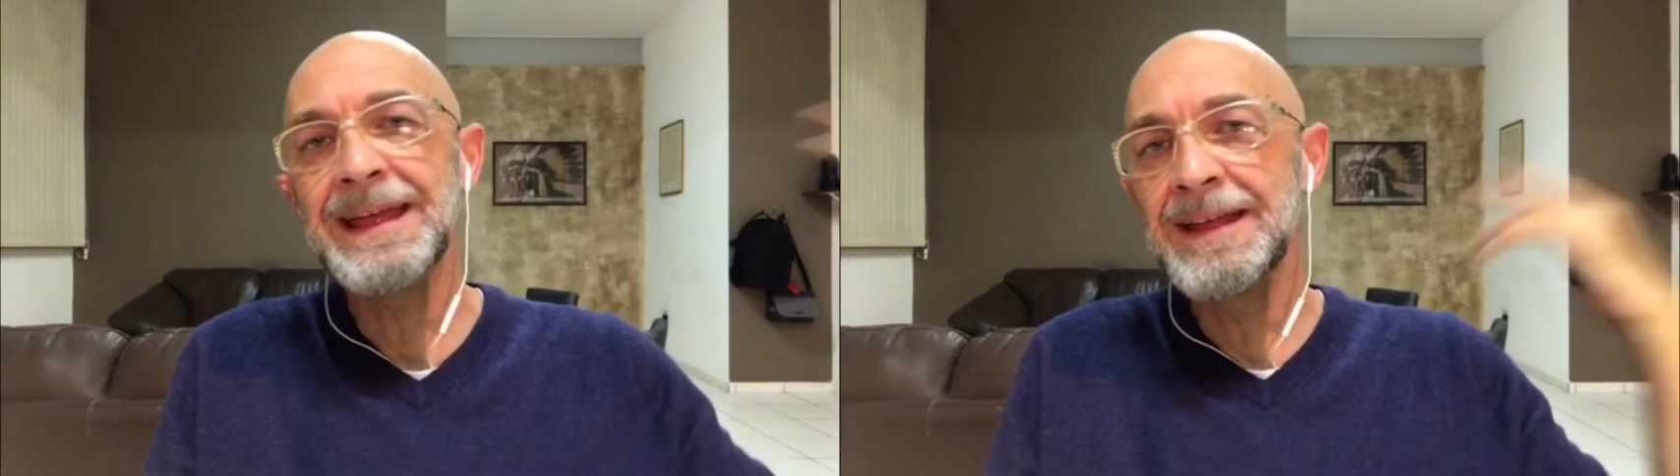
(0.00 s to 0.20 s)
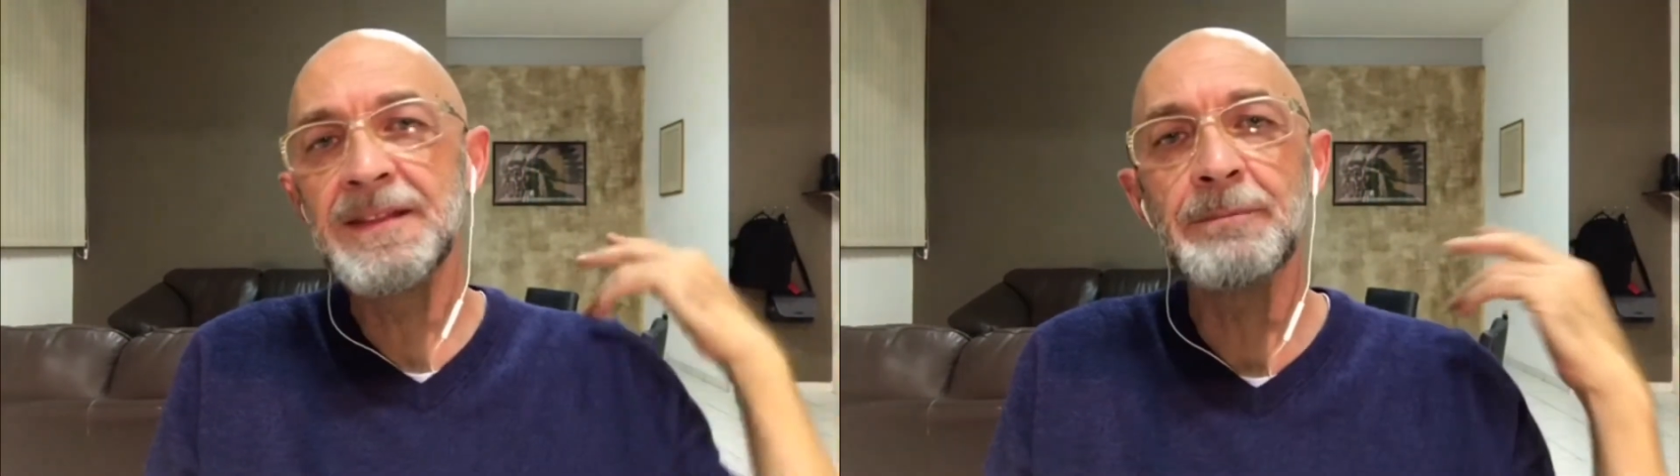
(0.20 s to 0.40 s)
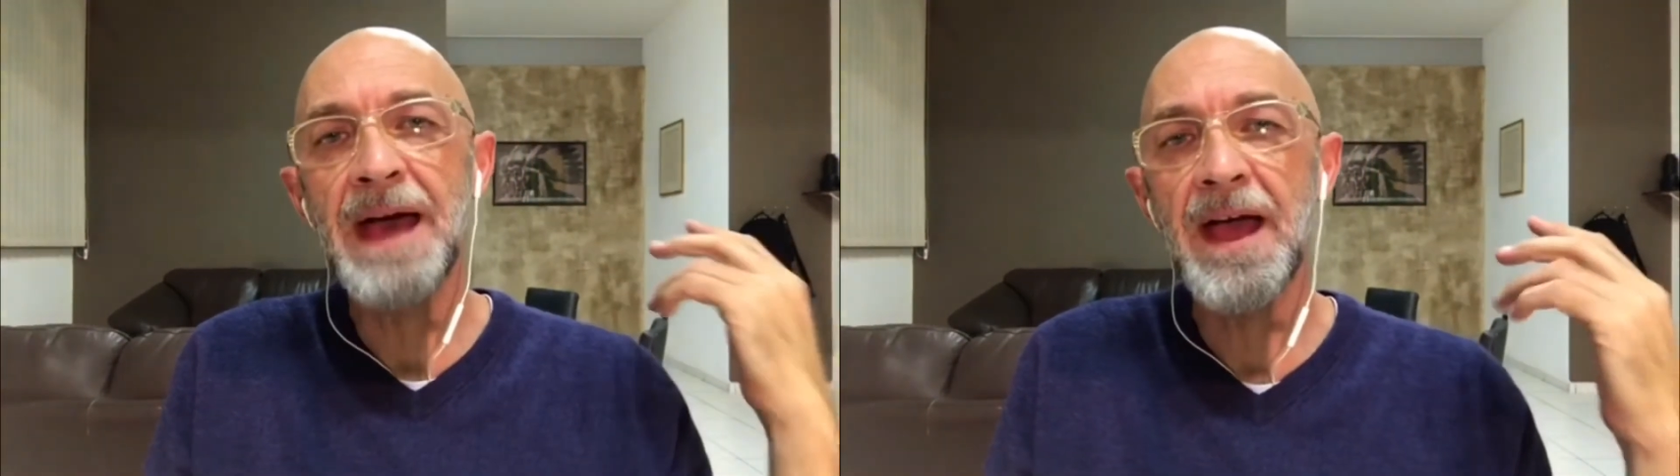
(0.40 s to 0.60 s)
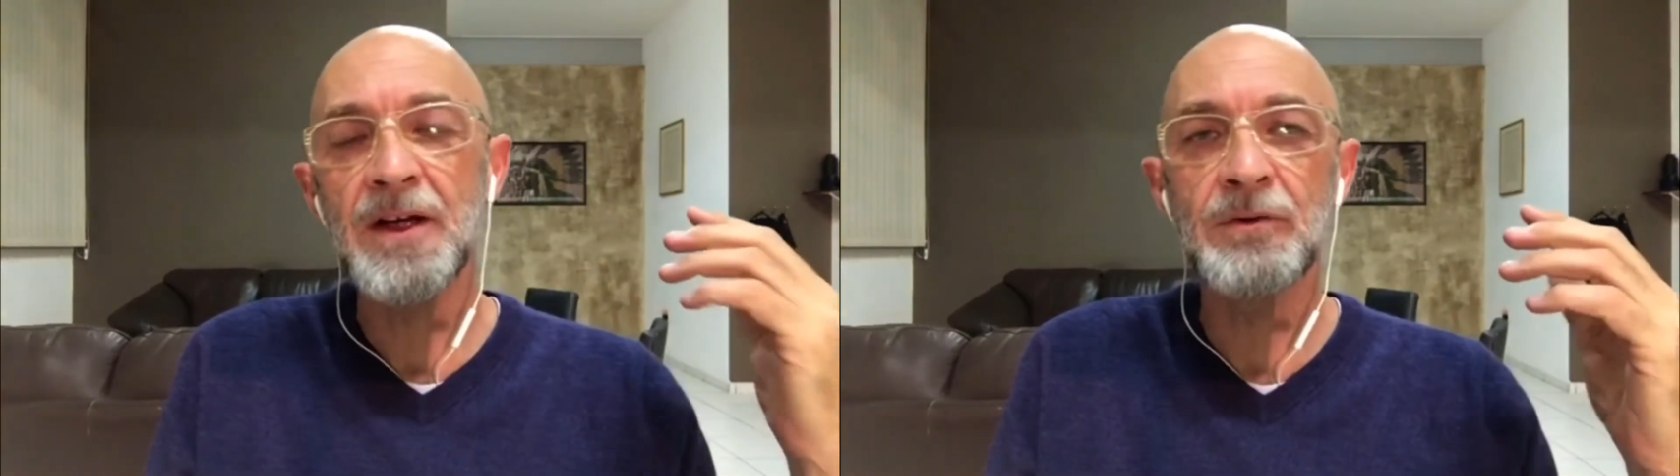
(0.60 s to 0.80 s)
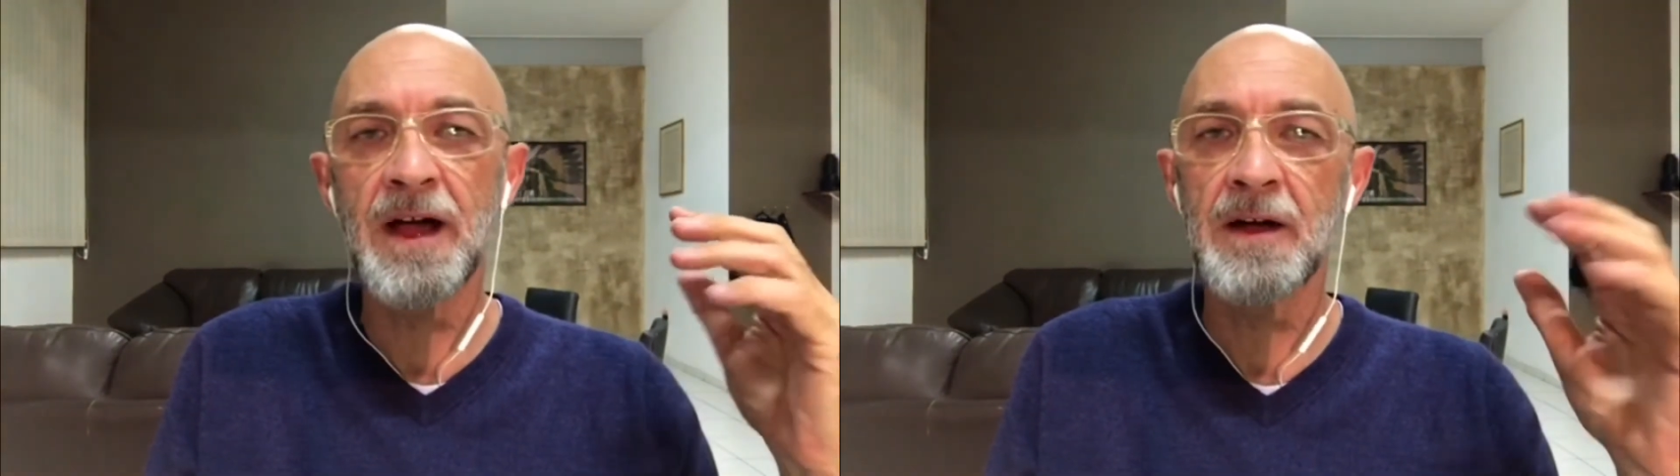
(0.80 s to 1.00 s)
in the
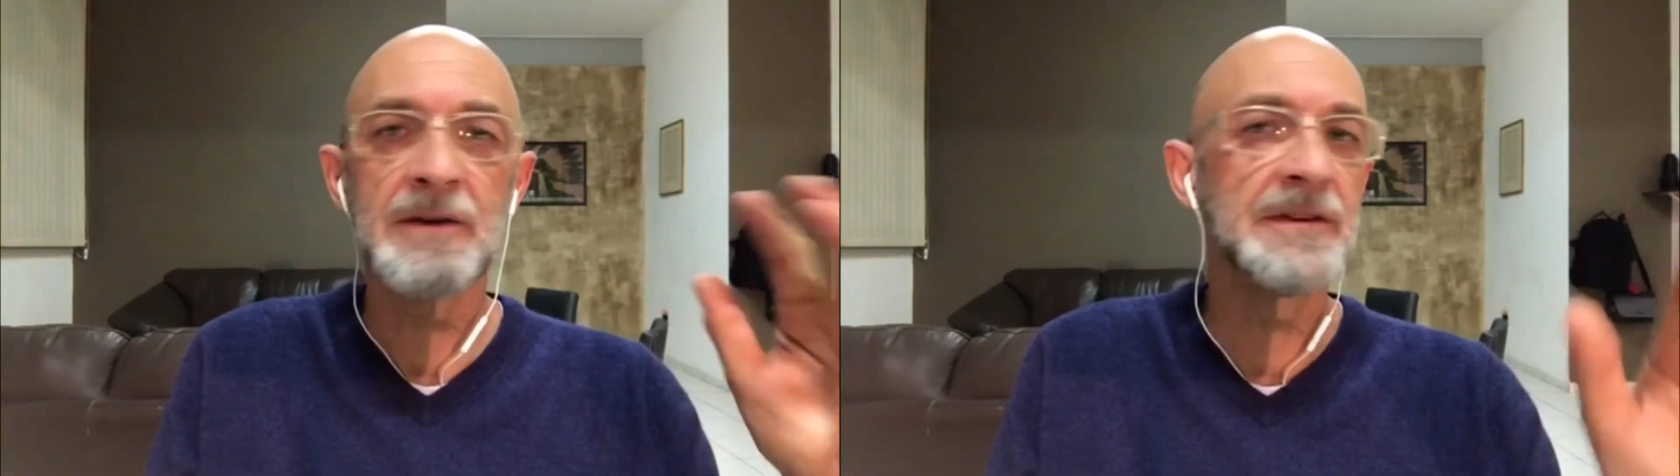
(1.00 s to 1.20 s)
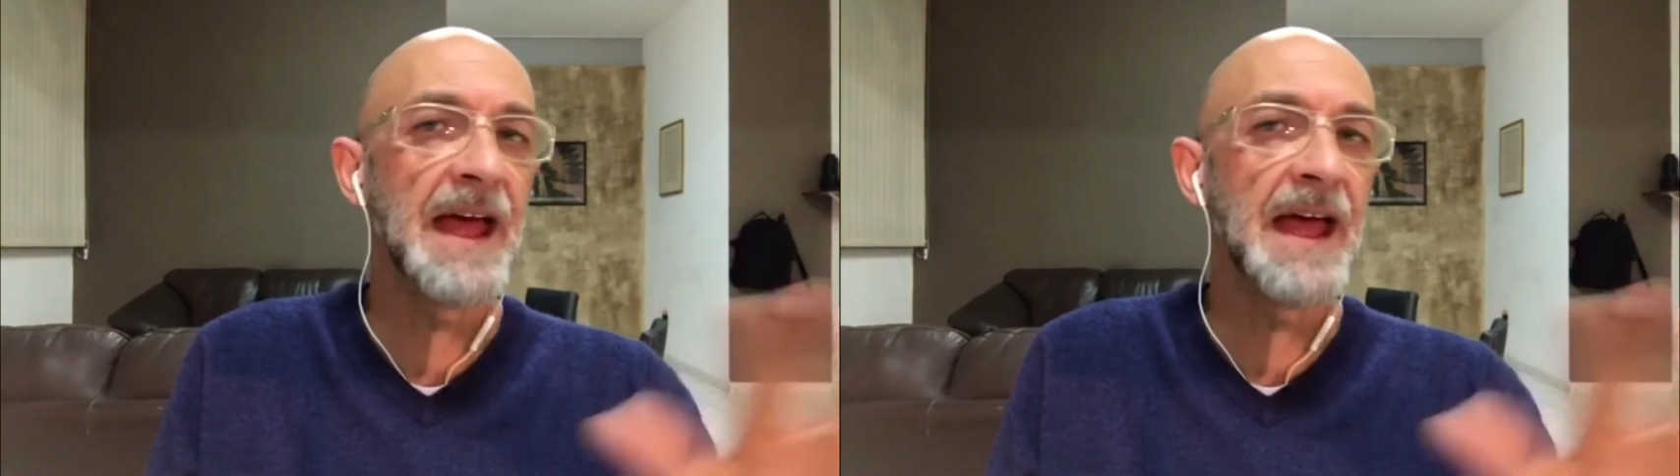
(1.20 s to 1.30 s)
background